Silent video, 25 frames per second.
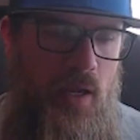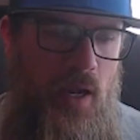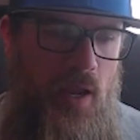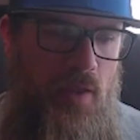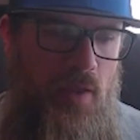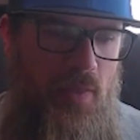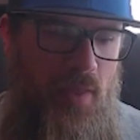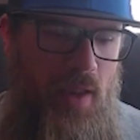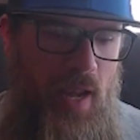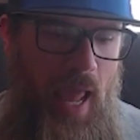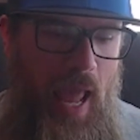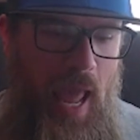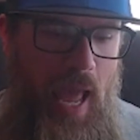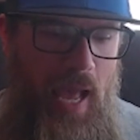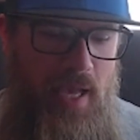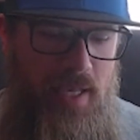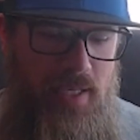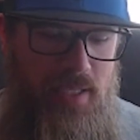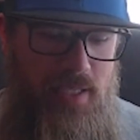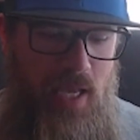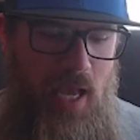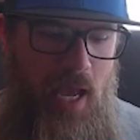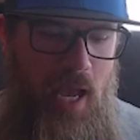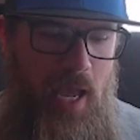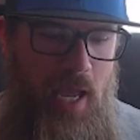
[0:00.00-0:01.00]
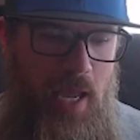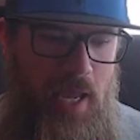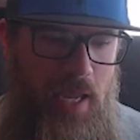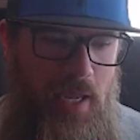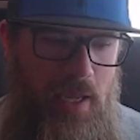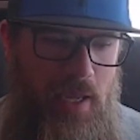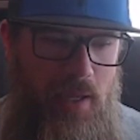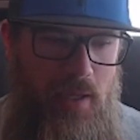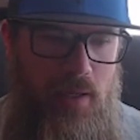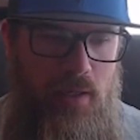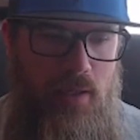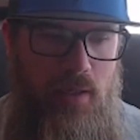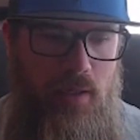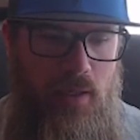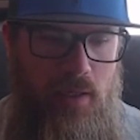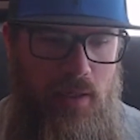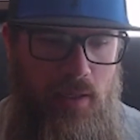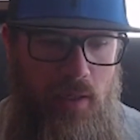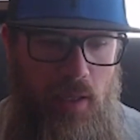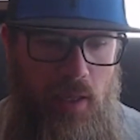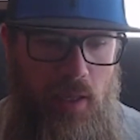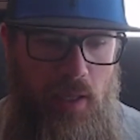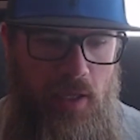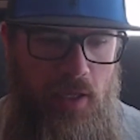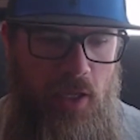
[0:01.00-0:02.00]
And then as I
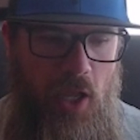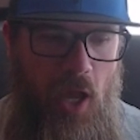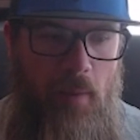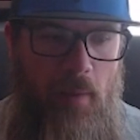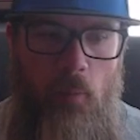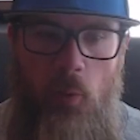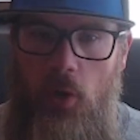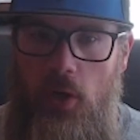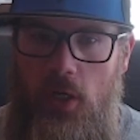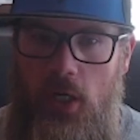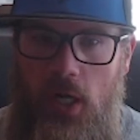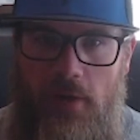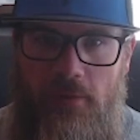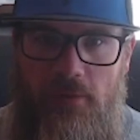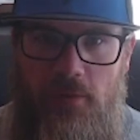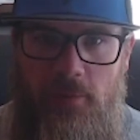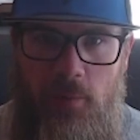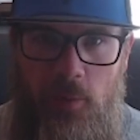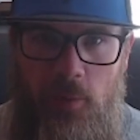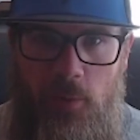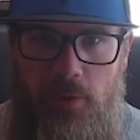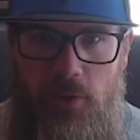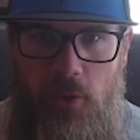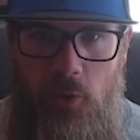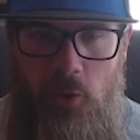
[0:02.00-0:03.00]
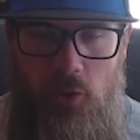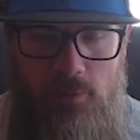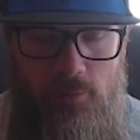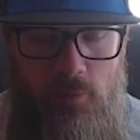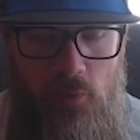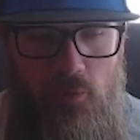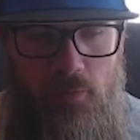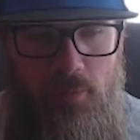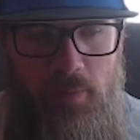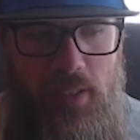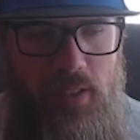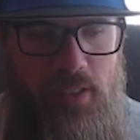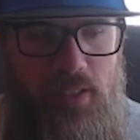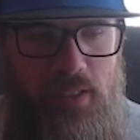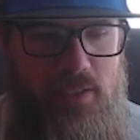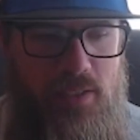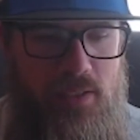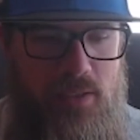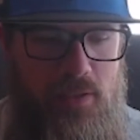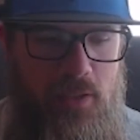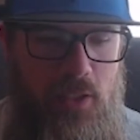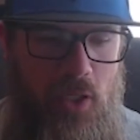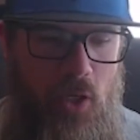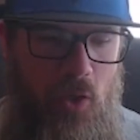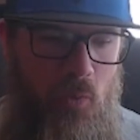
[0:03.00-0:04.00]
got more comfortable with those movements,
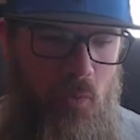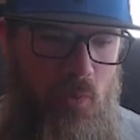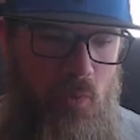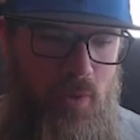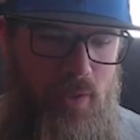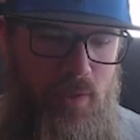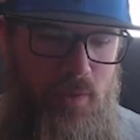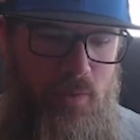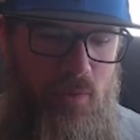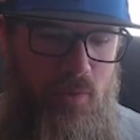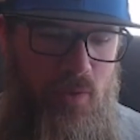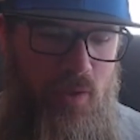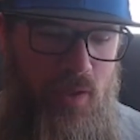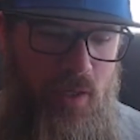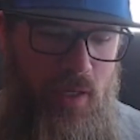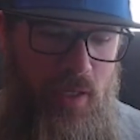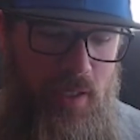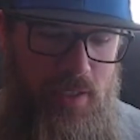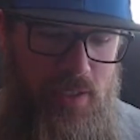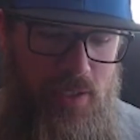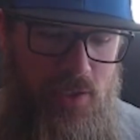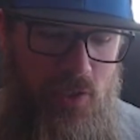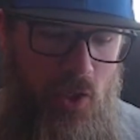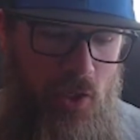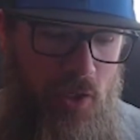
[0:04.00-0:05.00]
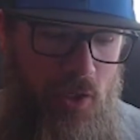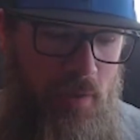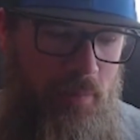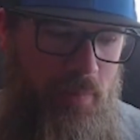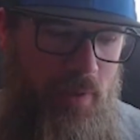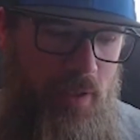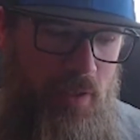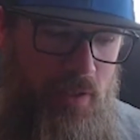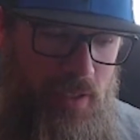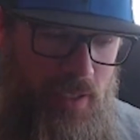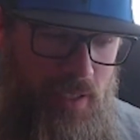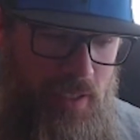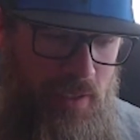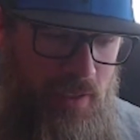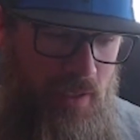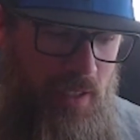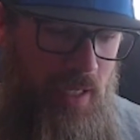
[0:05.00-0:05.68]
we started building